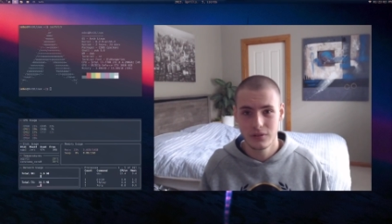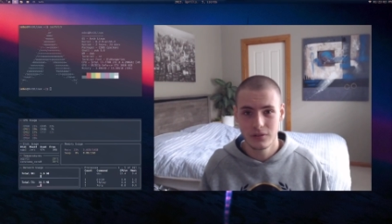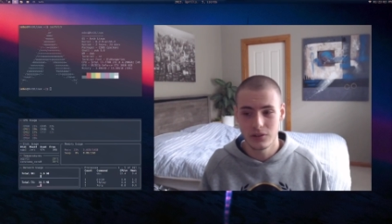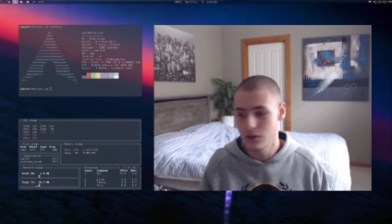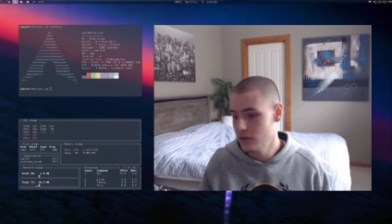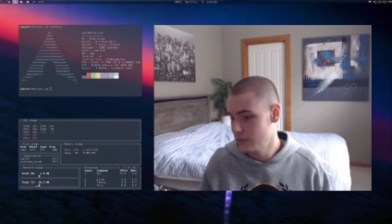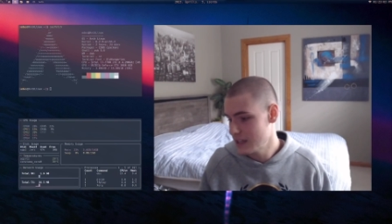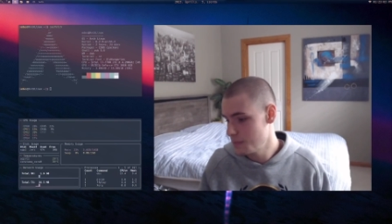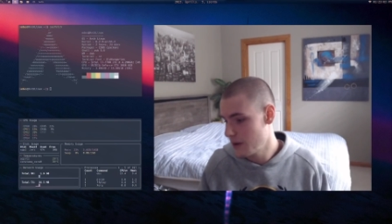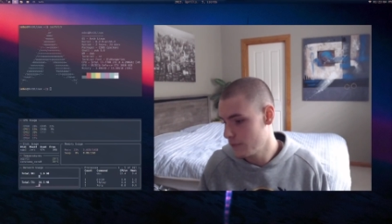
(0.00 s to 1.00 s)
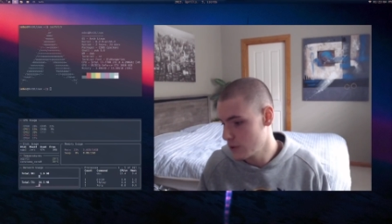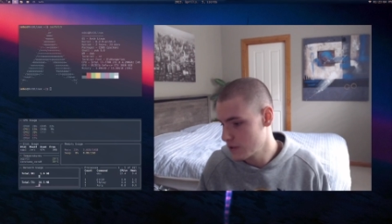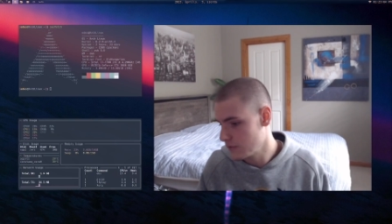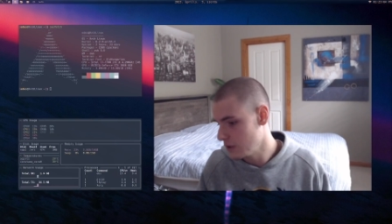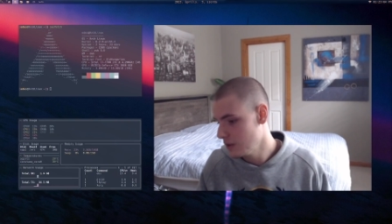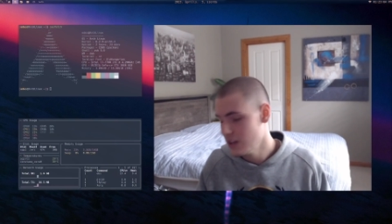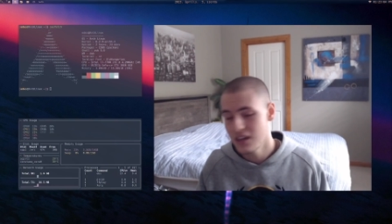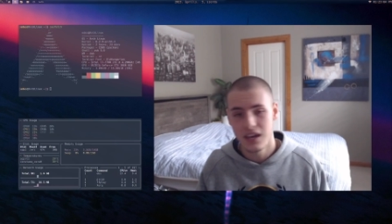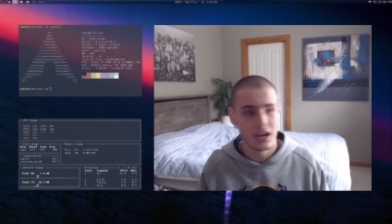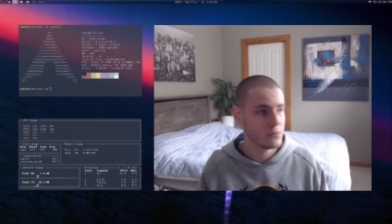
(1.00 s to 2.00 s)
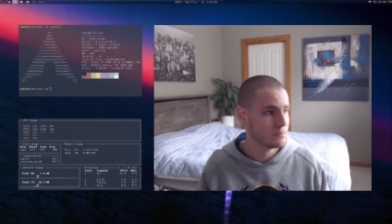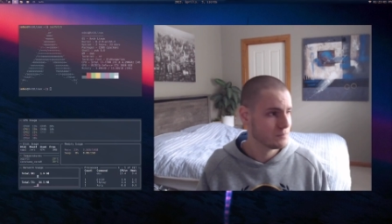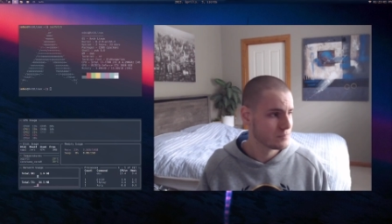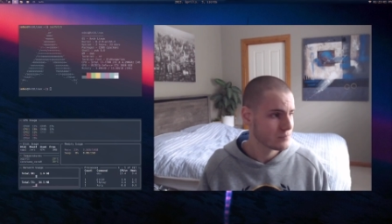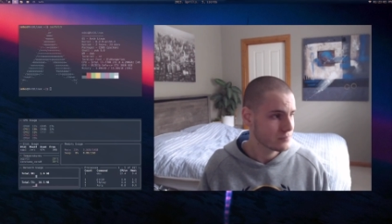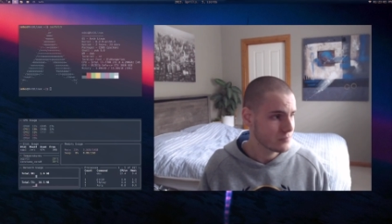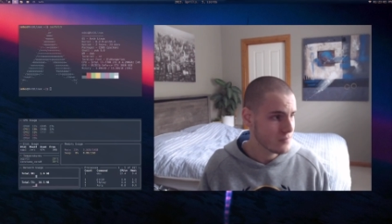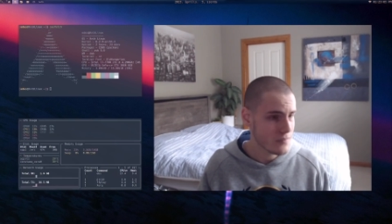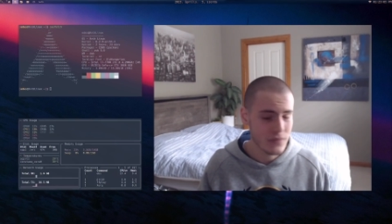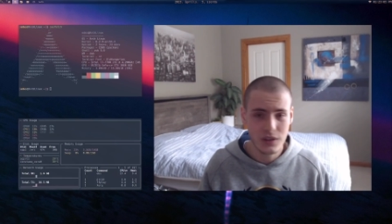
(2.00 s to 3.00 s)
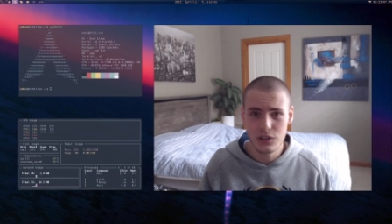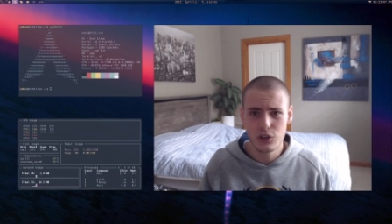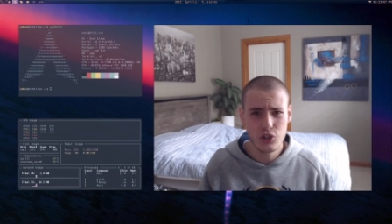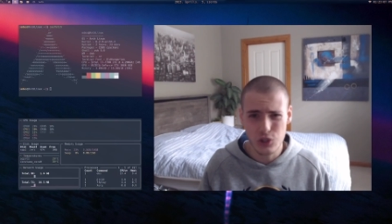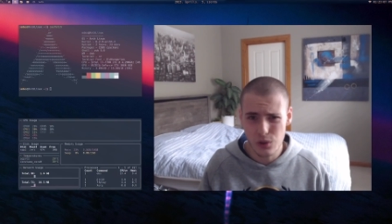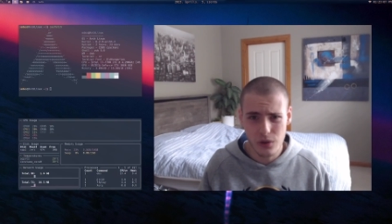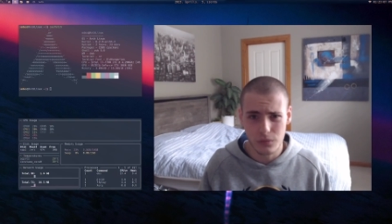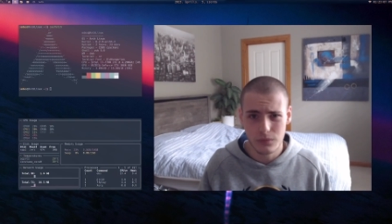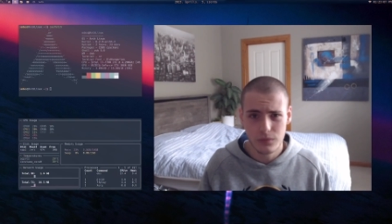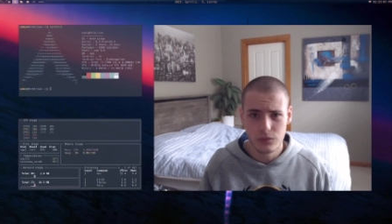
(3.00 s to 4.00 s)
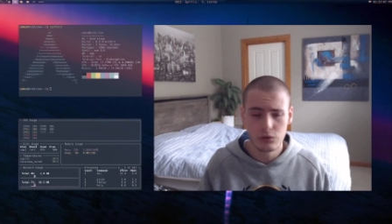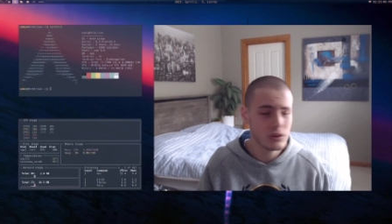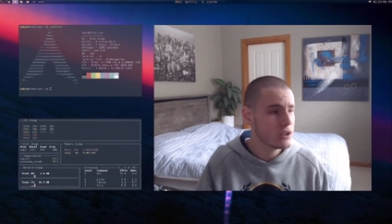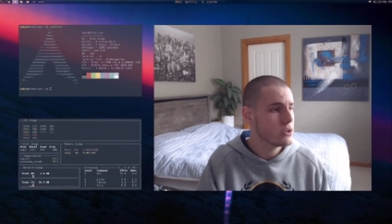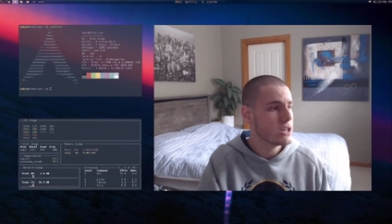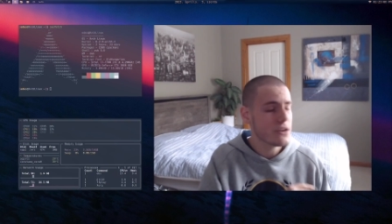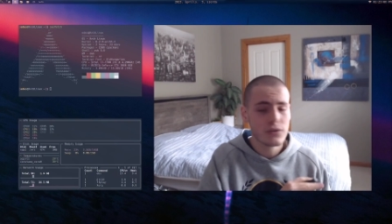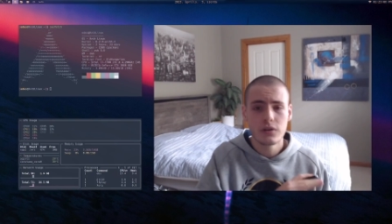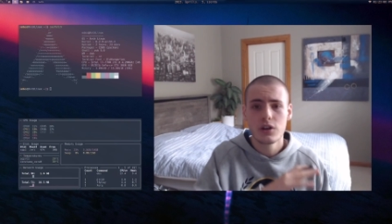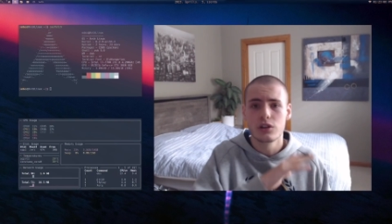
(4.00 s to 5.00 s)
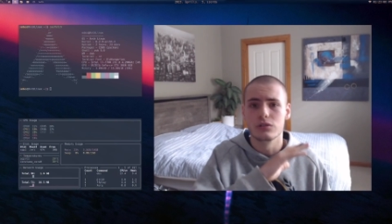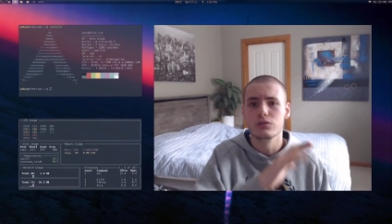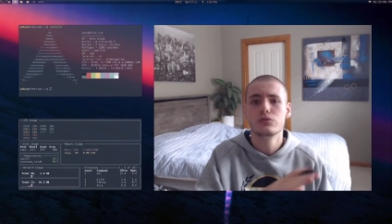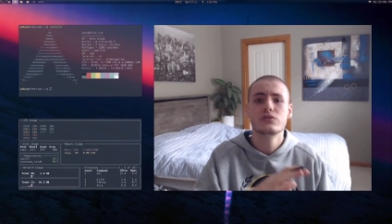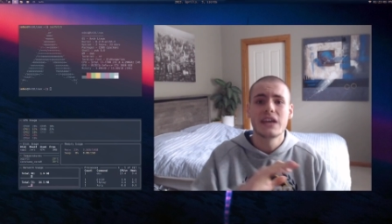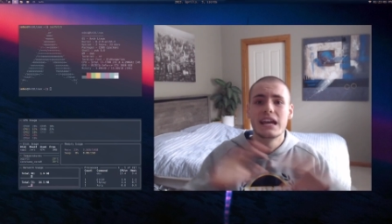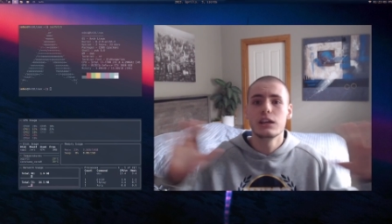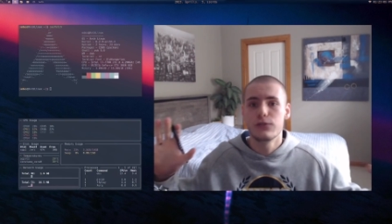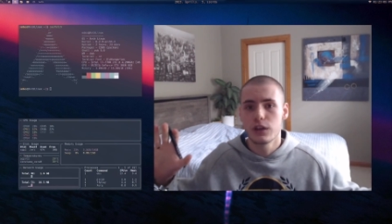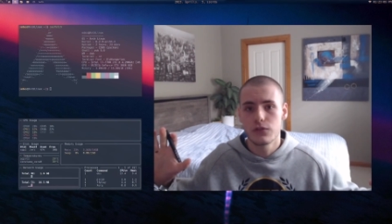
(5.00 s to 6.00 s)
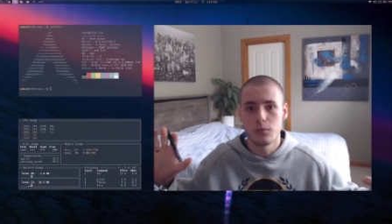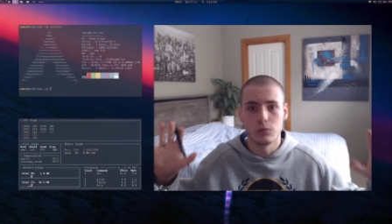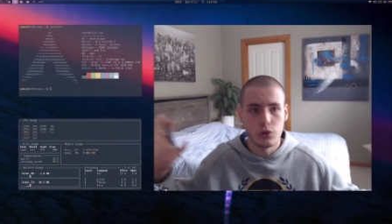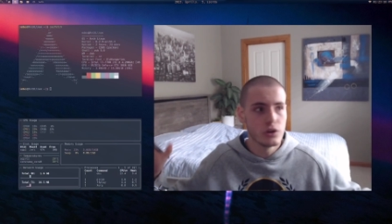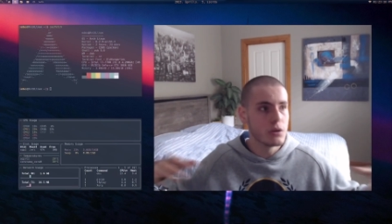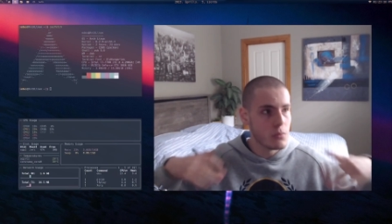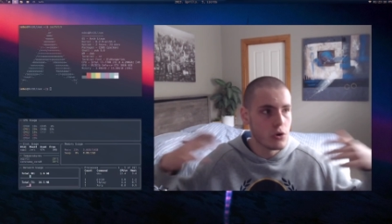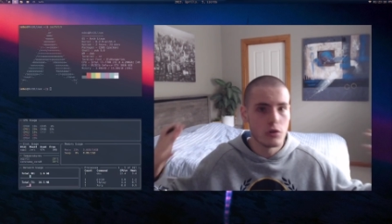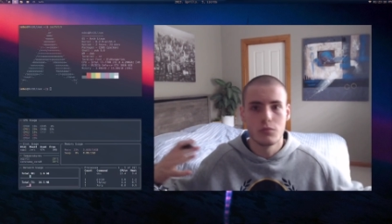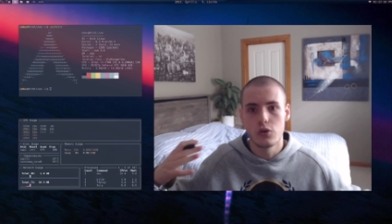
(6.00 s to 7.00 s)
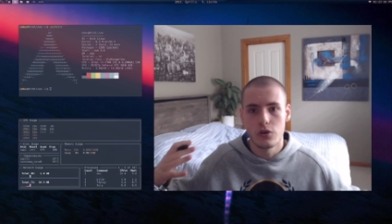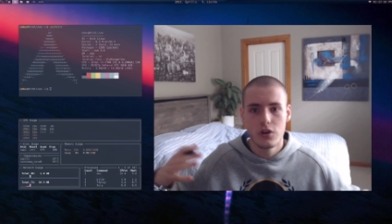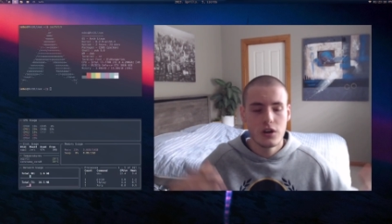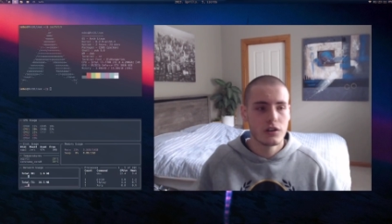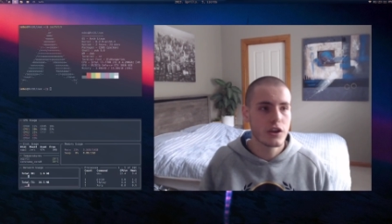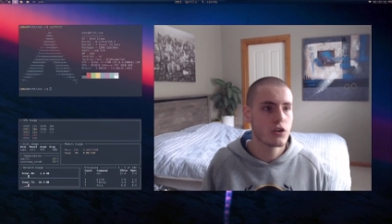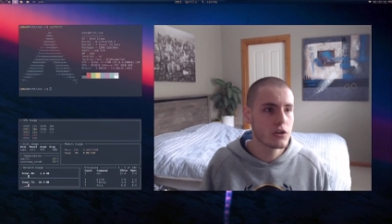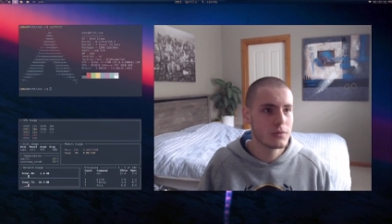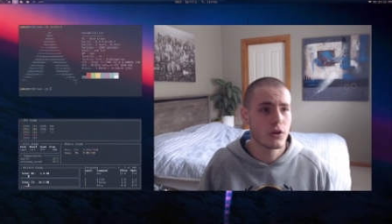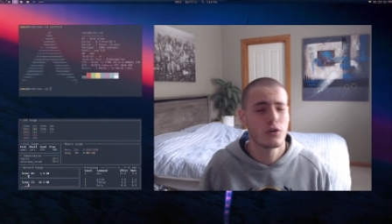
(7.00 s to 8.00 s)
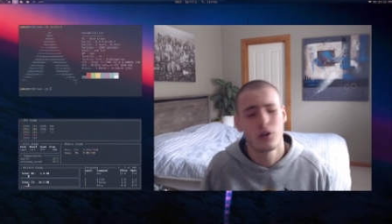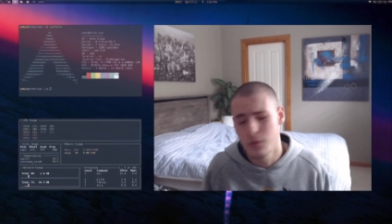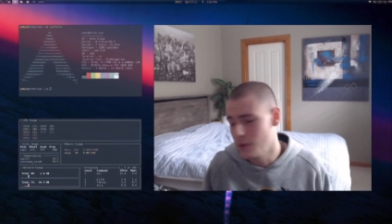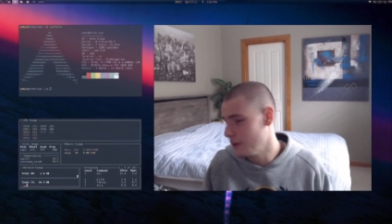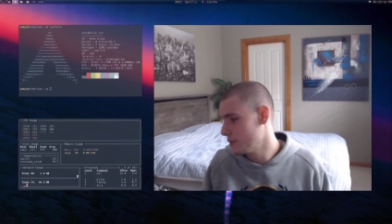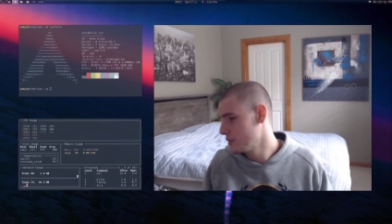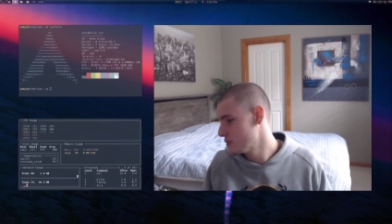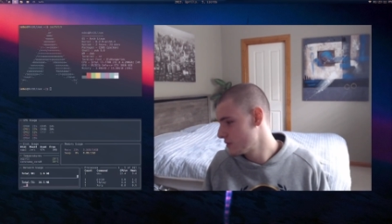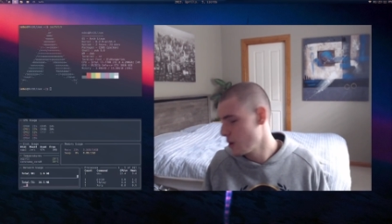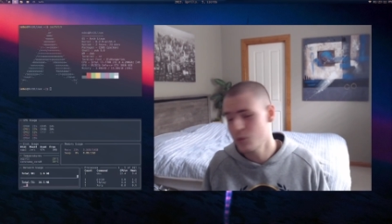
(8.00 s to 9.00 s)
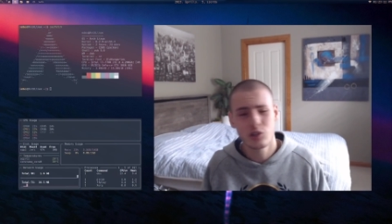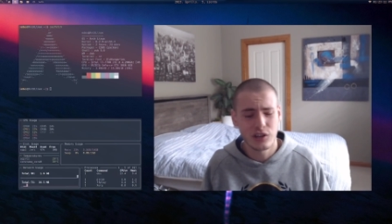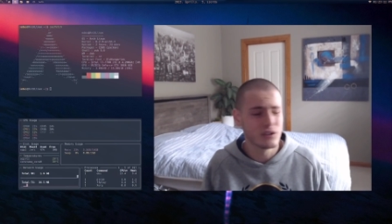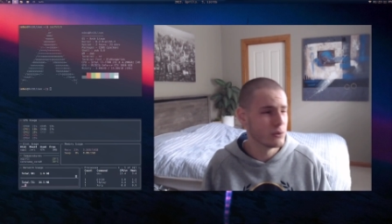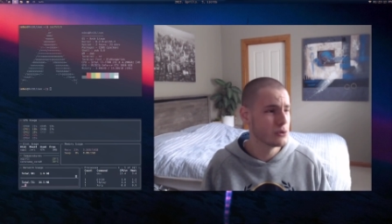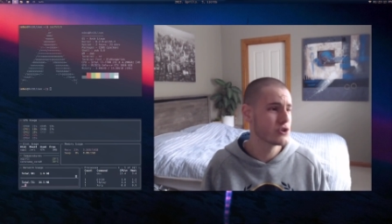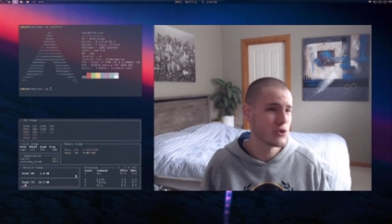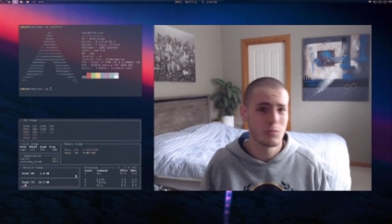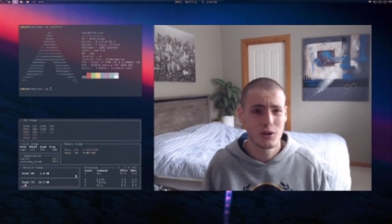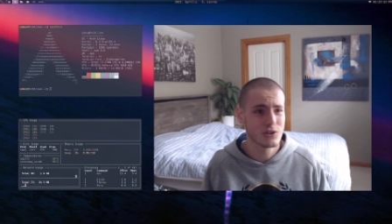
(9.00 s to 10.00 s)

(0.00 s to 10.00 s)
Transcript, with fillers: You know, that's my philosophy and you know, just learn. You'll literally never lose anything from learning more and more. Like you're not gonna be like, oh man, I just I wish I didn't learn so much.